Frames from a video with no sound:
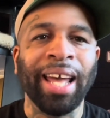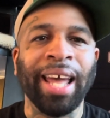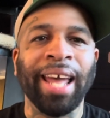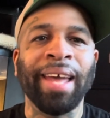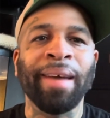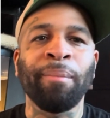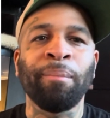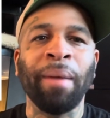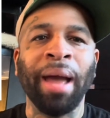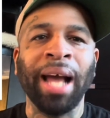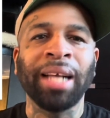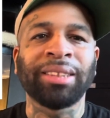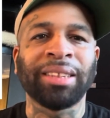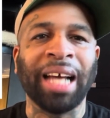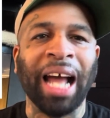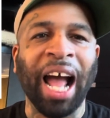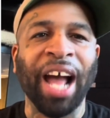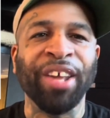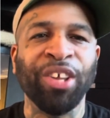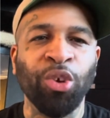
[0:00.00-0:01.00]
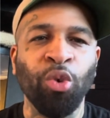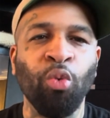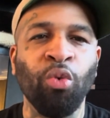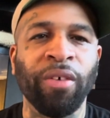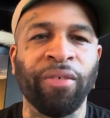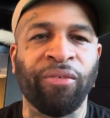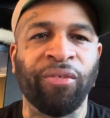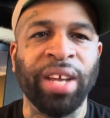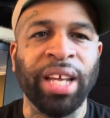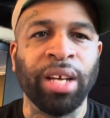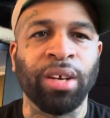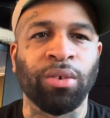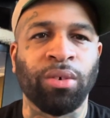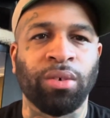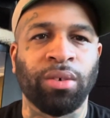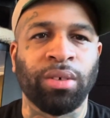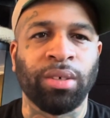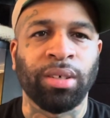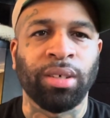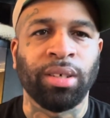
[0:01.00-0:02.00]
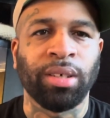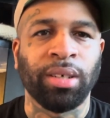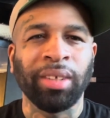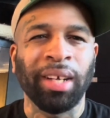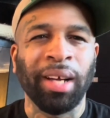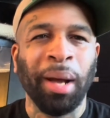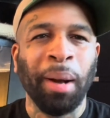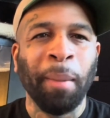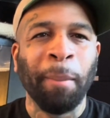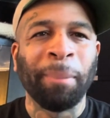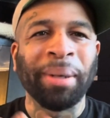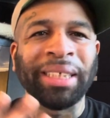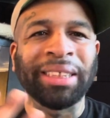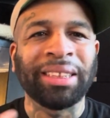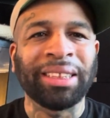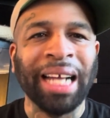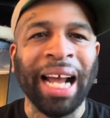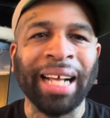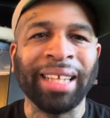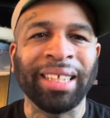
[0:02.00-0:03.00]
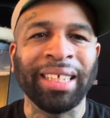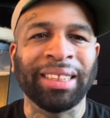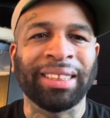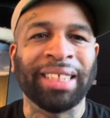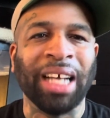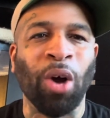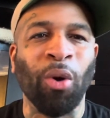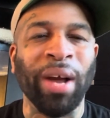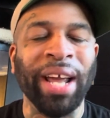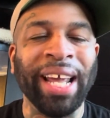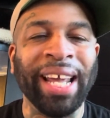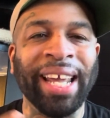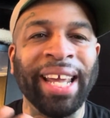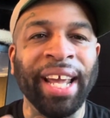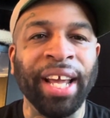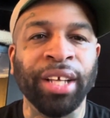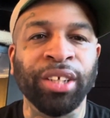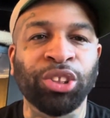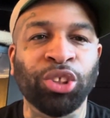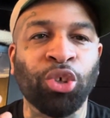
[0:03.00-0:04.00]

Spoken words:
Imagine how you would feel. But check this out, it gets